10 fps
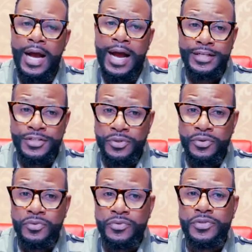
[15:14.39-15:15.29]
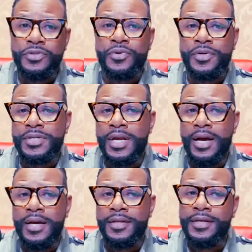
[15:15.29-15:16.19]
I choose to trust
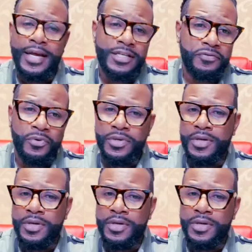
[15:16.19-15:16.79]
God the next 4